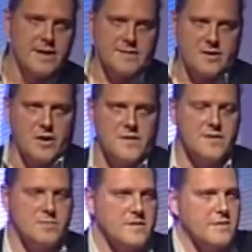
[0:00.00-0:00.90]
The
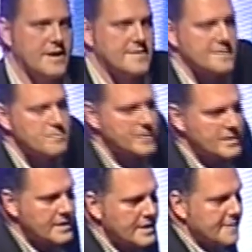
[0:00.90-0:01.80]
concept is quite
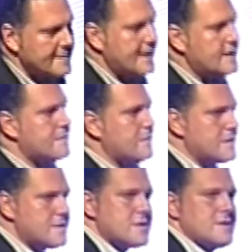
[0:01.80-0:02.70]
simple. It's taken from
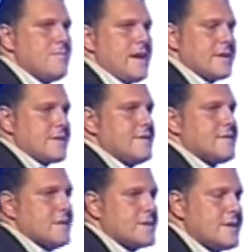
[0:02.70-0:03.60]
traditional market
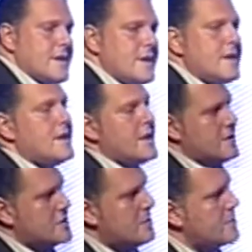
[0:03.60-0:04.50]
research.
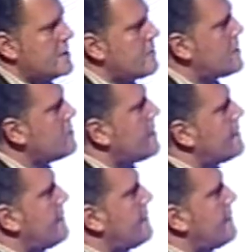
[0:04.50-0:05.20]
In Germany, we do have